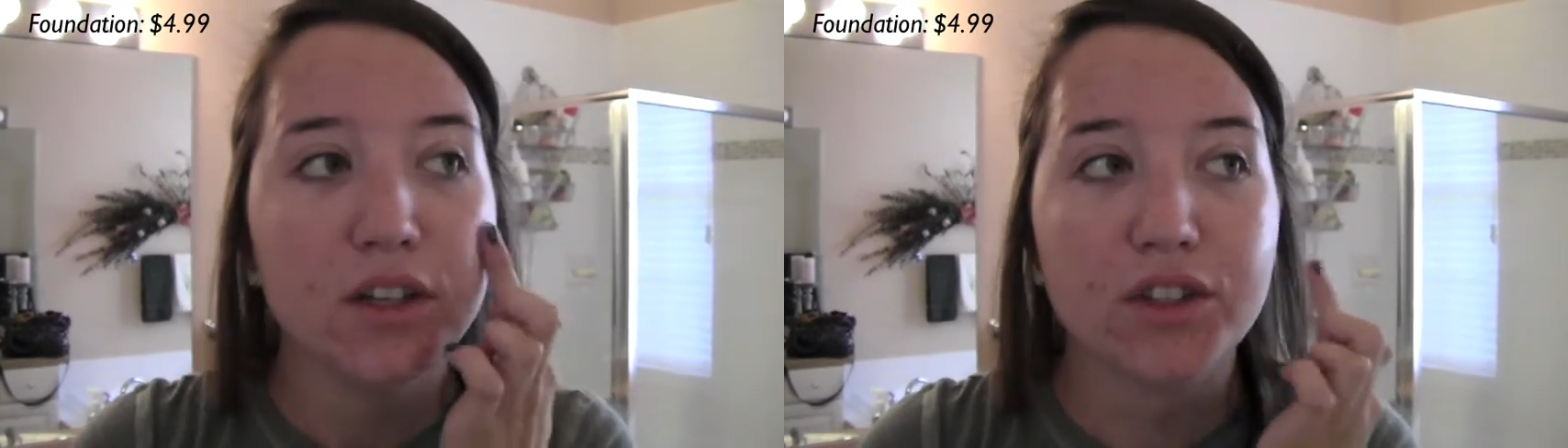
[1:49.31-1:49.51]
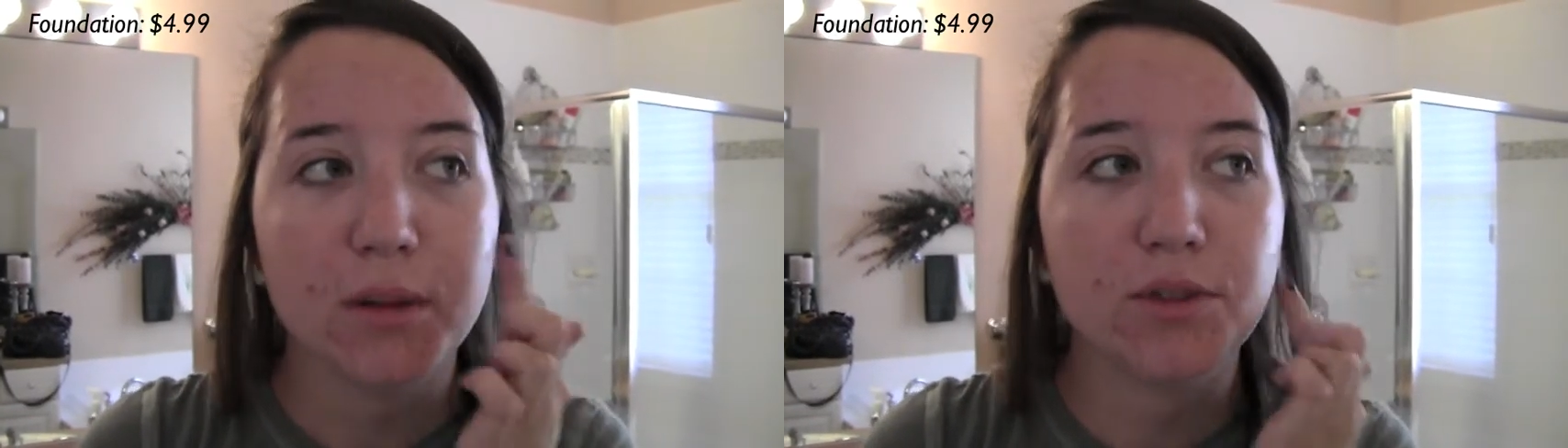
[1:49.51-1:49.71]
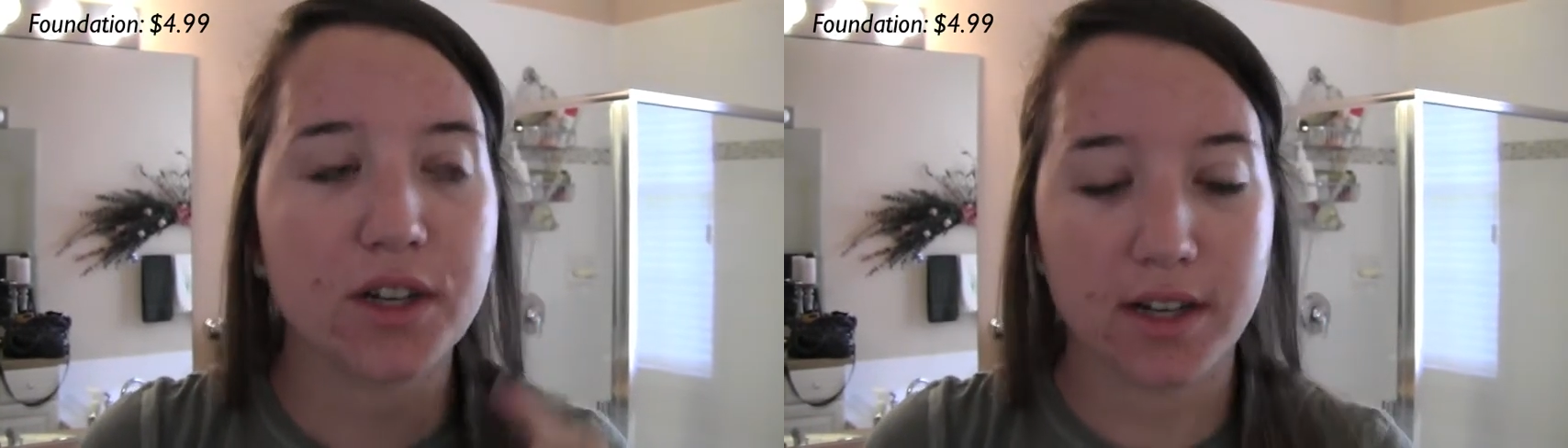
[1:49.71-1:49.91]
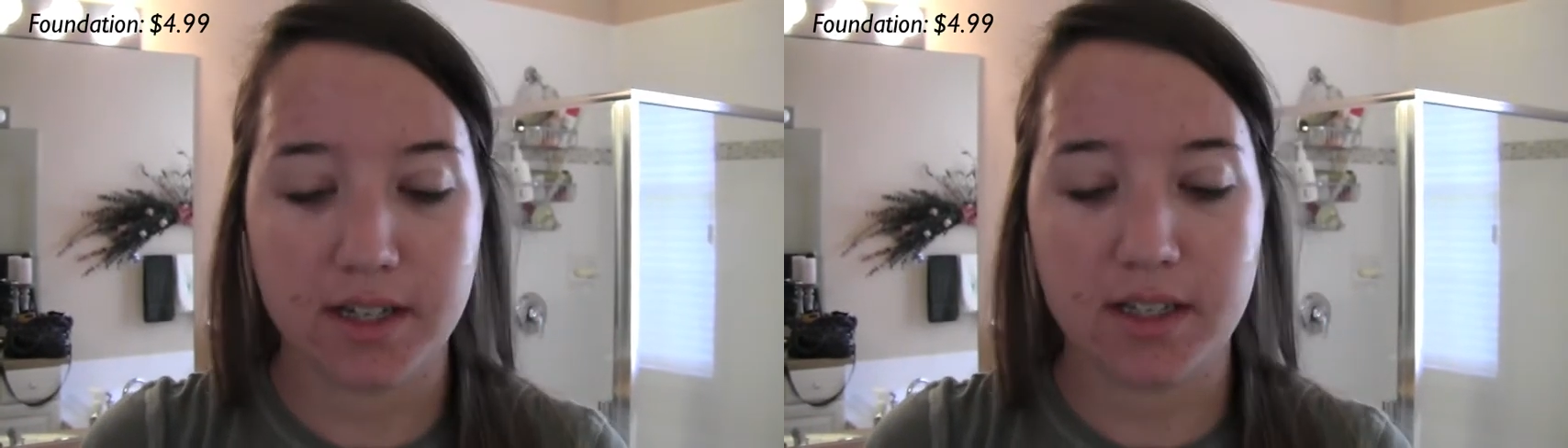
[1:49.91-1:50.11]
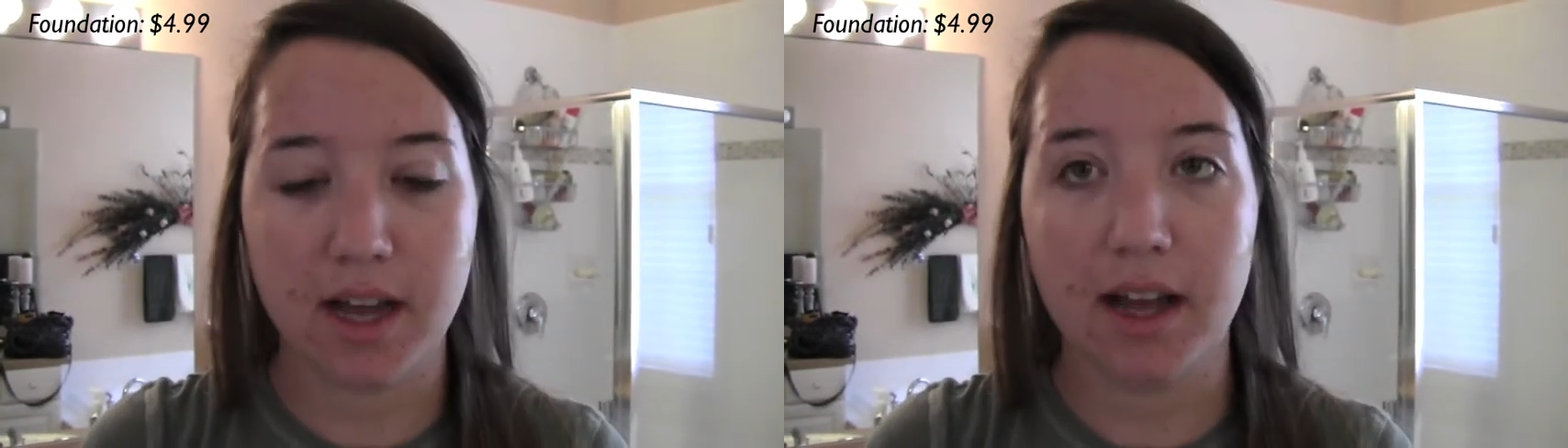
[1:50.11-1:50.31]
So I'm just
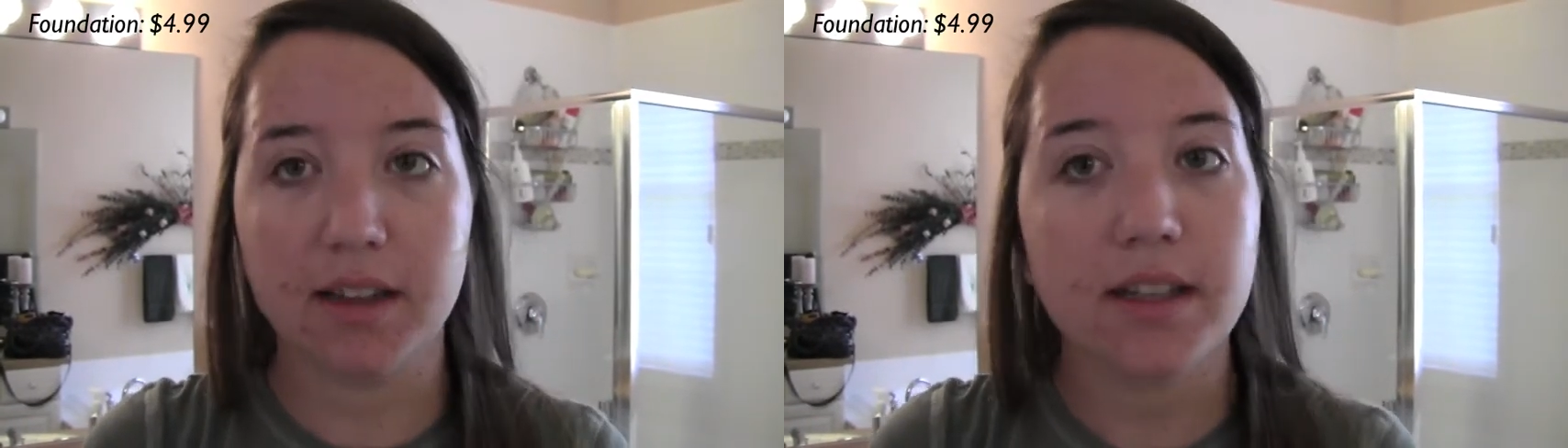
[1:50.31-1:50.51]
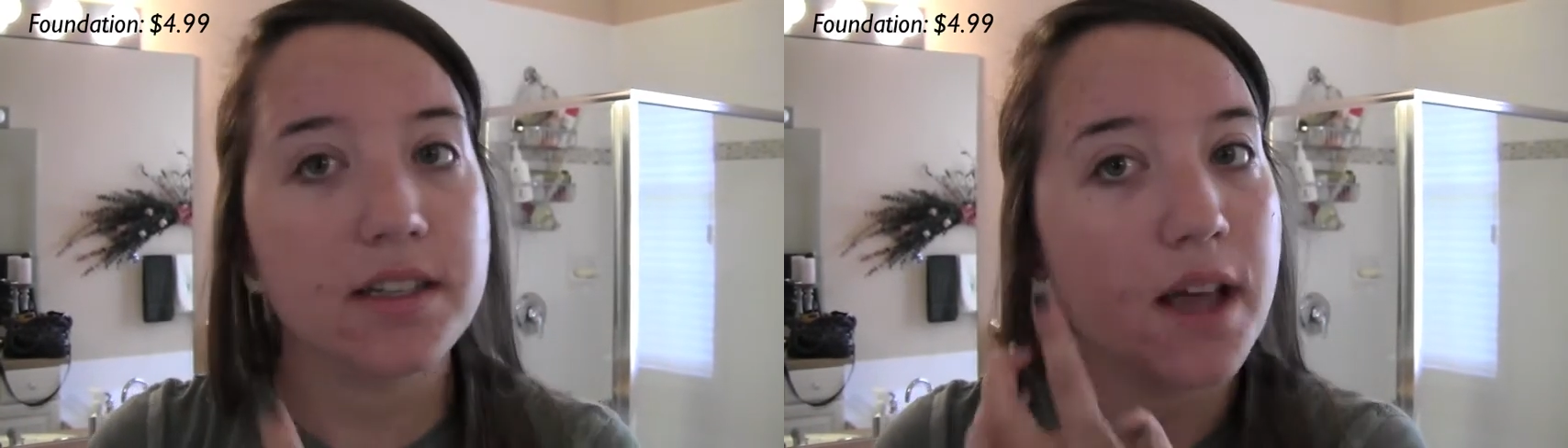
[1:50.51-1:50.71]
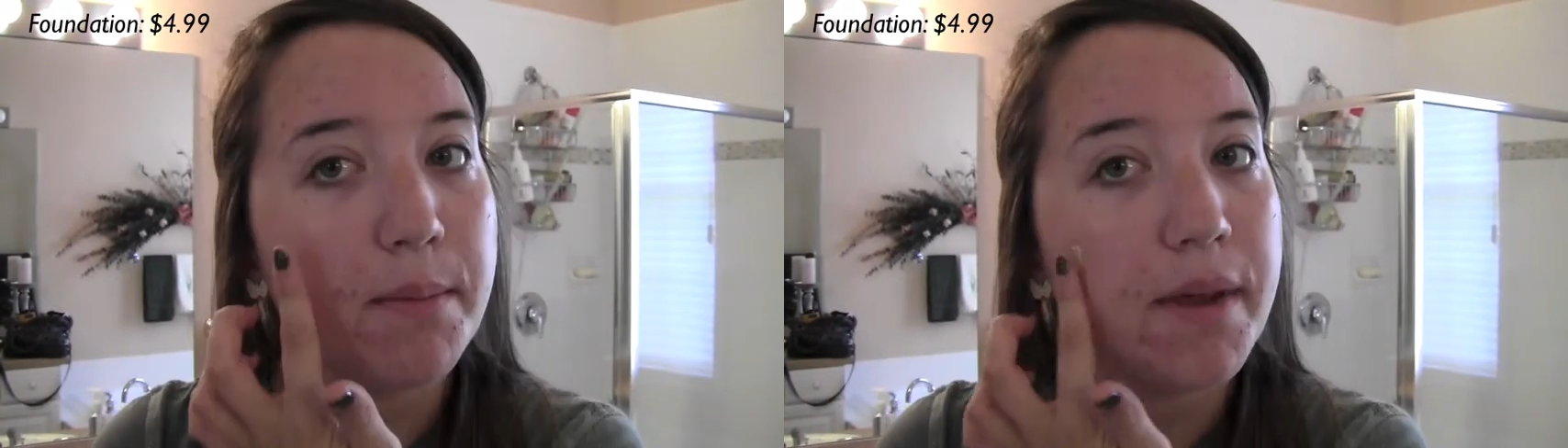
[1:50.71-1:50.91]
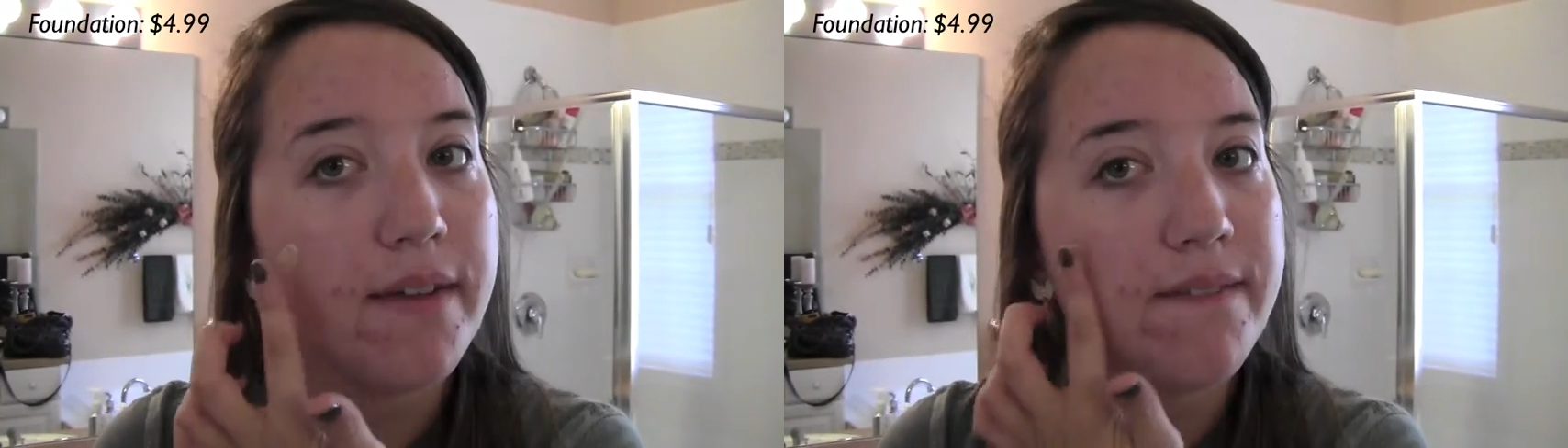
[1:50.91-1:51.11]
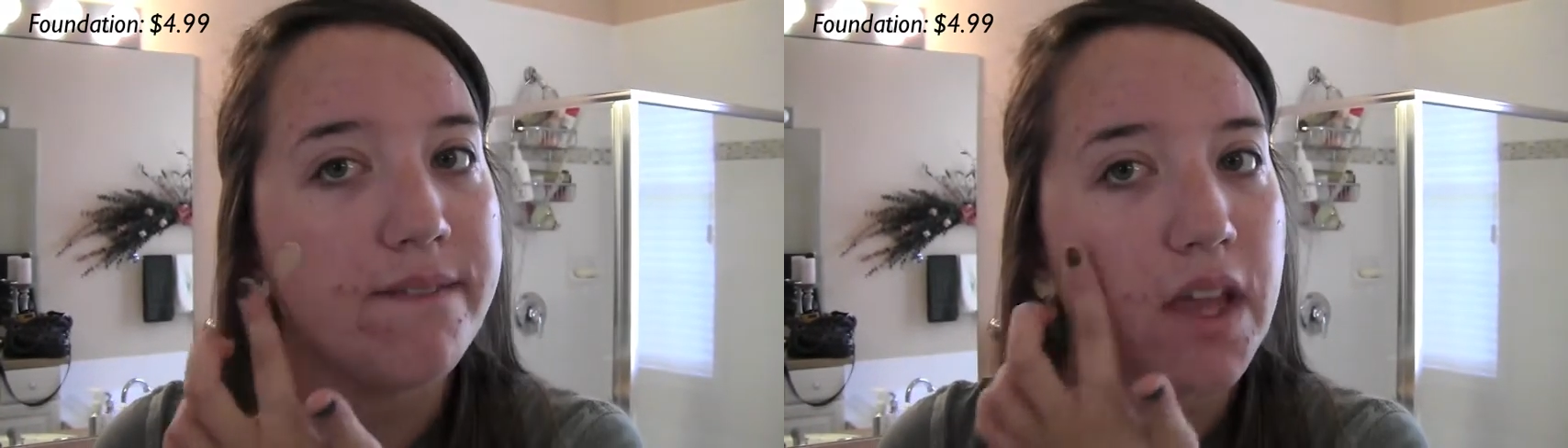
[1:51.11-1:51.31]
gonna dot this on my
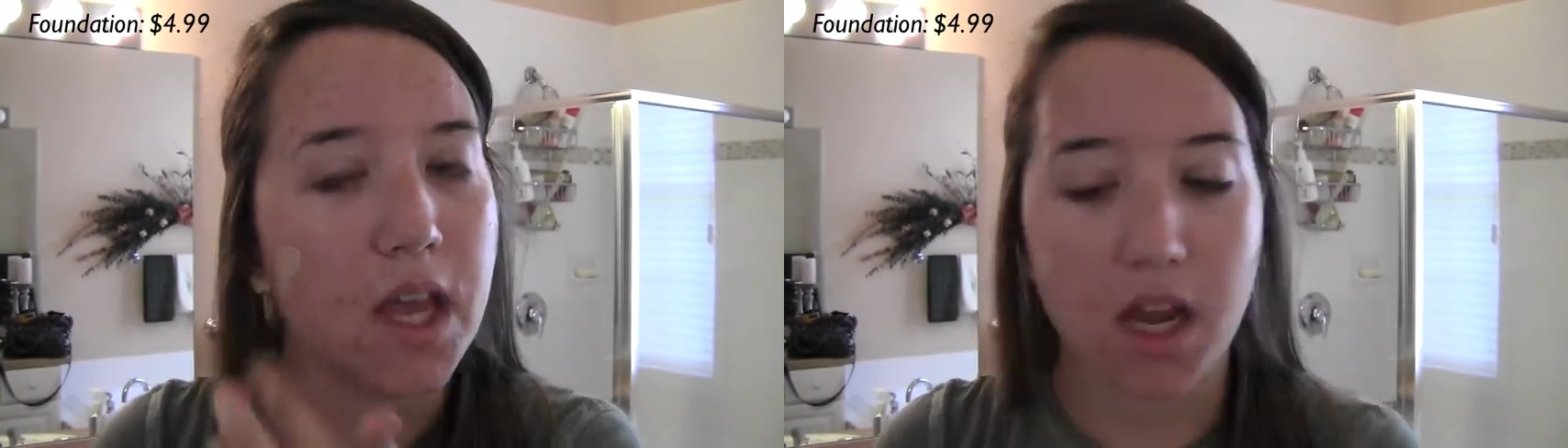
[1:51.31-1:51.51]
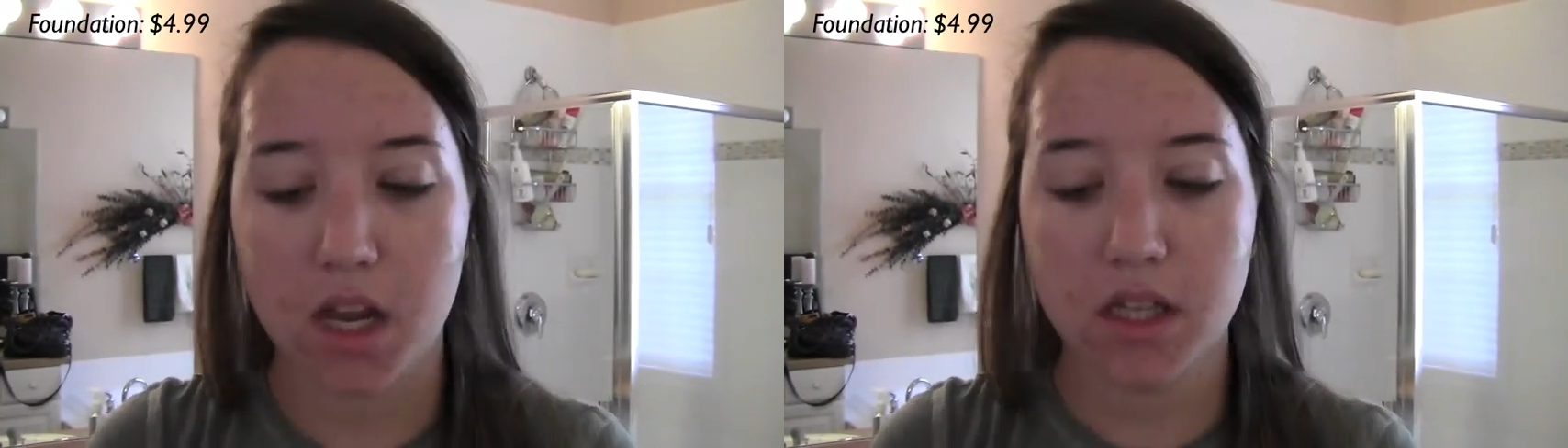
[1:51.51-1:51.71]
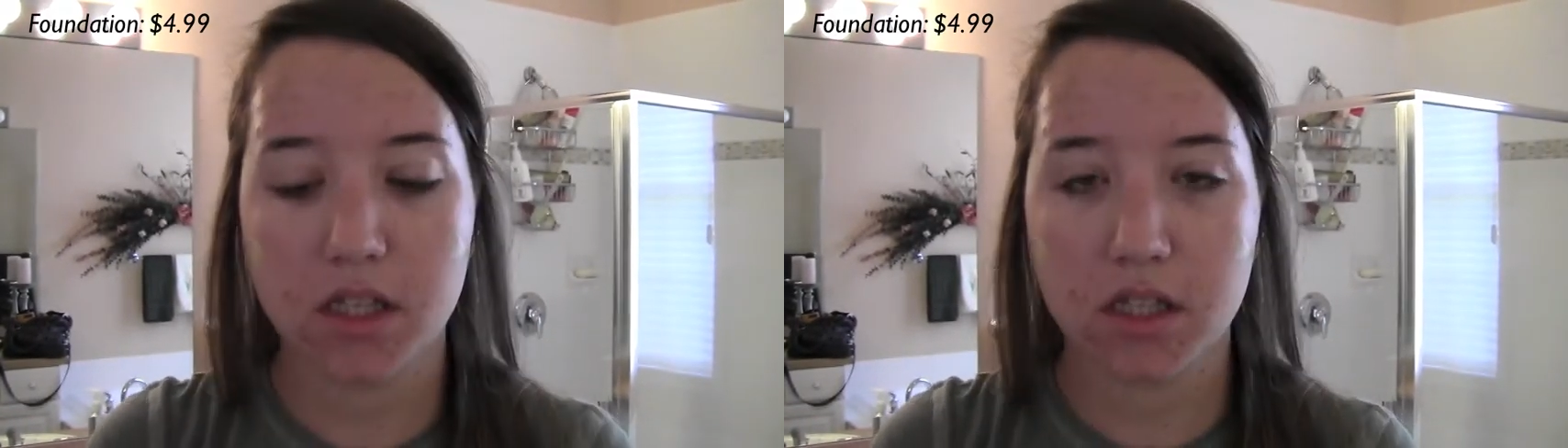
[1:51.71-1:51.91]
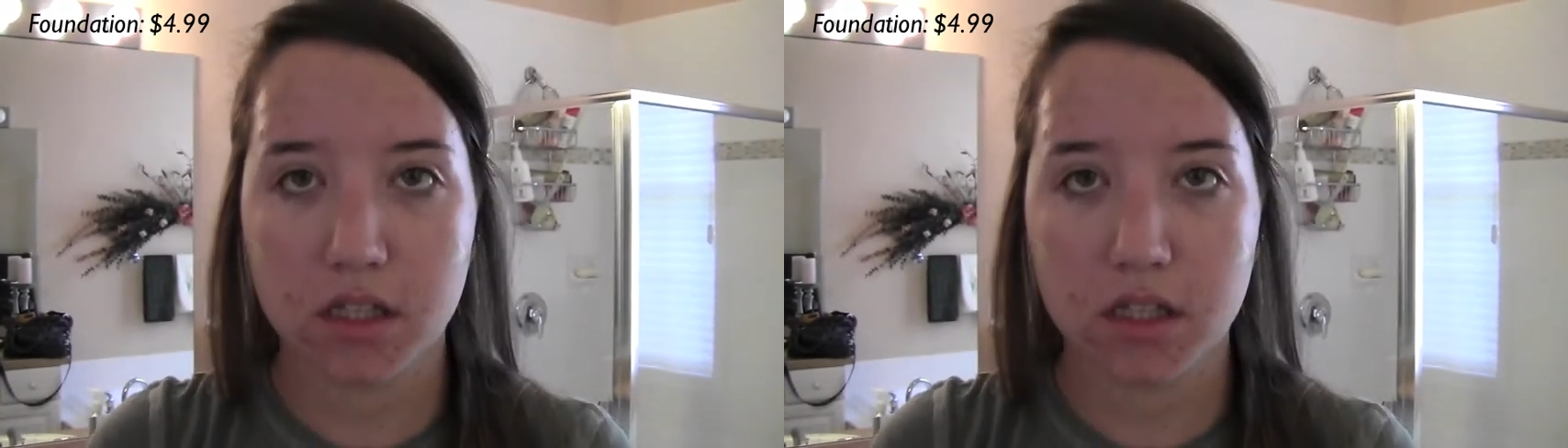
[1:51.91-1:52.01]
face,